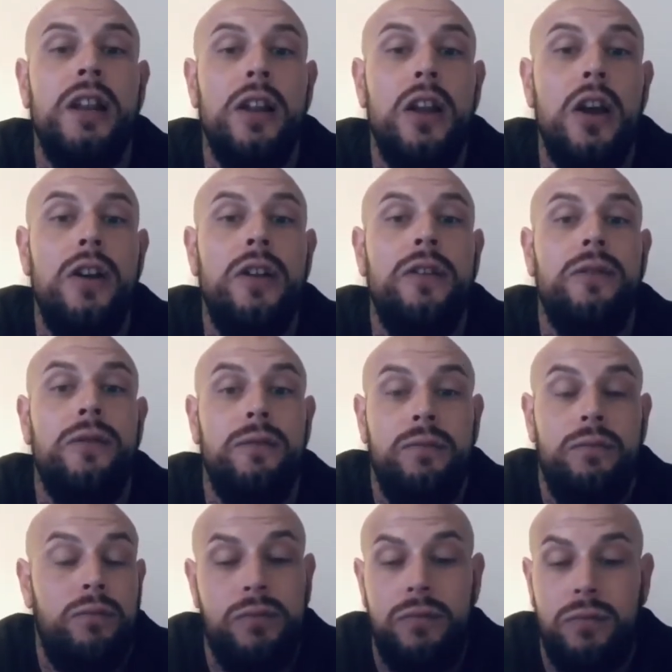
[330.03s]
learnt
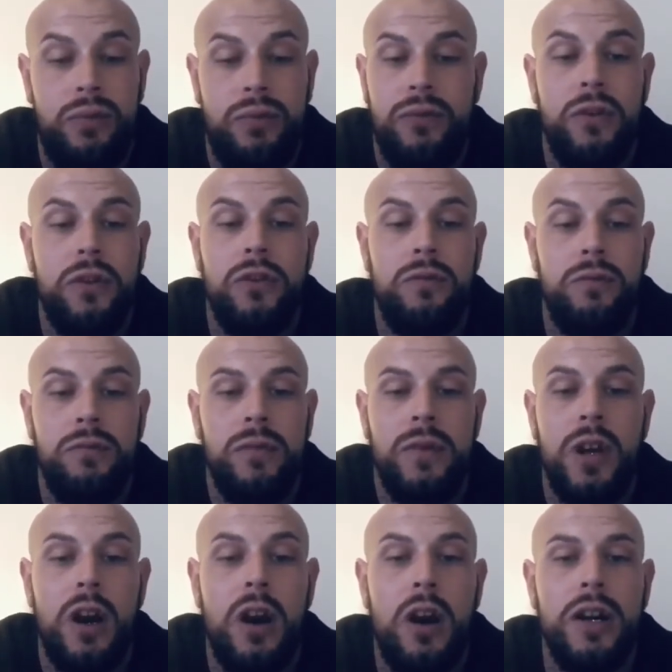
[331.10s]

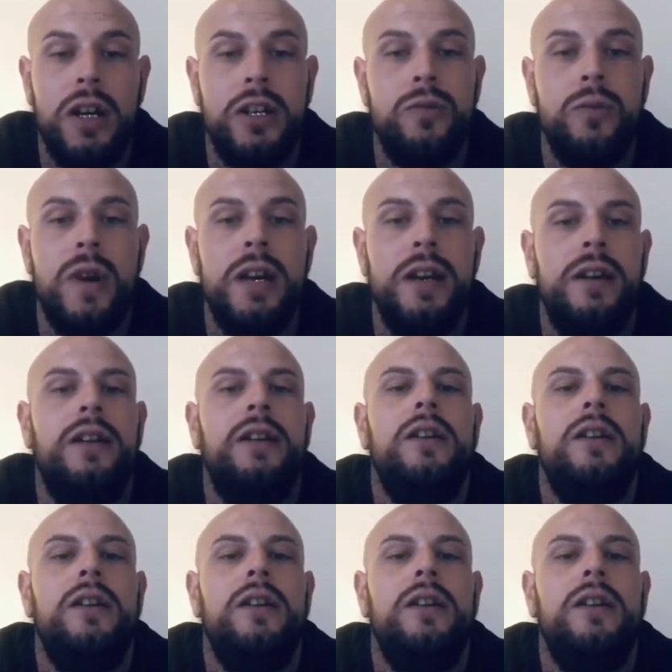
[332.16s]
the hardest way.